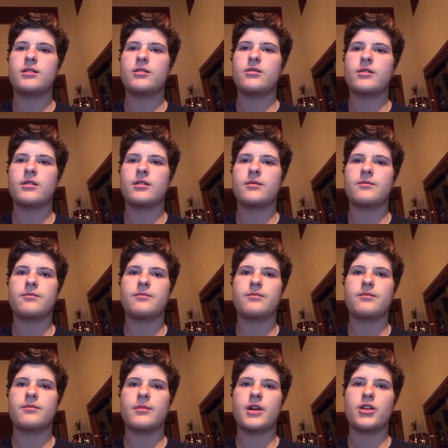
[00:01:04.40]
to the
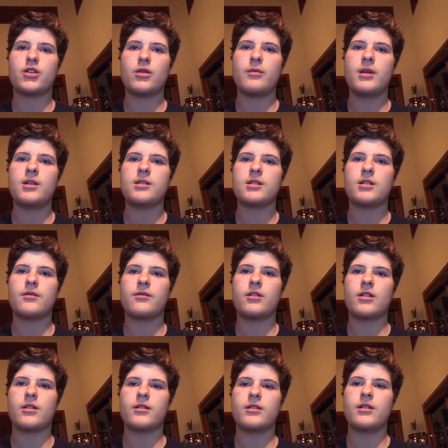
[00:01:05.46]
measurements of
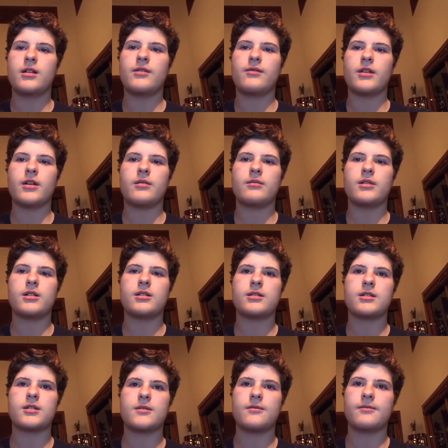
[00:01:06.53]
the other
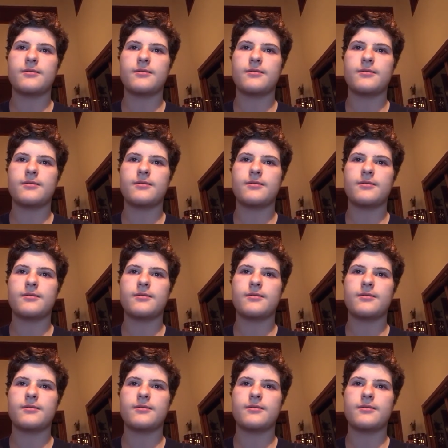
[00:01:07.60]
environments.